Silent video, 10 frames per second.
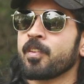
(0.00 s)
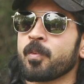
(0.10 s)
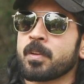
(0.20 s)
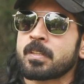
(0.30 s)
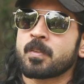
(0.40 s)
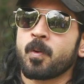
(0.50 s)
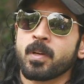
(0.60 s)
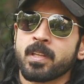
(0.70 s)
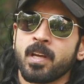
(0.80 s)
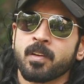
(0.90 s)
You, it's
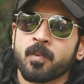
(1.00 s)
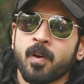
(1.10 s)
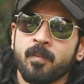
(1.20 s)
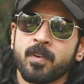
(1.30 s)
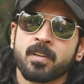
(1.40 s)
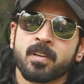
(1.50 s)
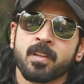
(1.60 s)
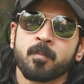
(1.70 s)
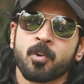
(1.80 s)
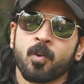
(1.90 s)
not that you have a
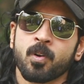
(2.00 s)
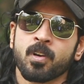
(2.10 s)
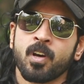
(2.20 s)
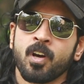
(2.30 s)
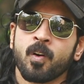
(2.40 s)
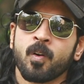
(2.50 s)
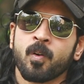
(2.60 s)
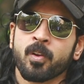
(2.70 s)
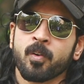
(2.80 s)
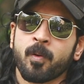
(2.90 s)
dream role
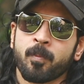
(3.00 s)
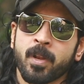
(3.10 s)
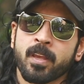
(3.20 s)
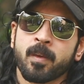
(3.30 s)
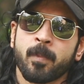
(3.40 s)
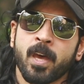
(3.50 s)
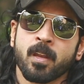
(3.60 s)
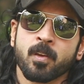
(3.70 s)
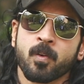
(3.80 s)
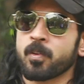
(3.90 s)
or you are playing a
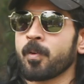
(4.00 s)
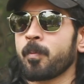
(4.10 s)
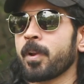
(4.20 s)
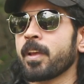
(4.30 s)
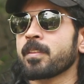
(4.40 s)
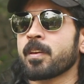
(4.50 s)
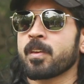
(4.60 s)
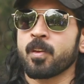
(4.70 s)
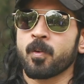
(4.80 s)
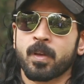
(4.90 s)
baddie or you are playing the
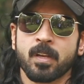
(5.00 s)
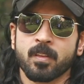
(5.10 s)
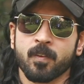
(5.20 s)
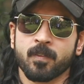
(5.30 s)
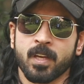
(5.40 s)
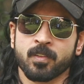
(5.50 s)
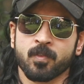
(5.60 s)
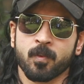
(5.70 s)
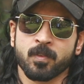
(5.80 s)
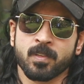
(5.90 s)
hero, anything of that sort.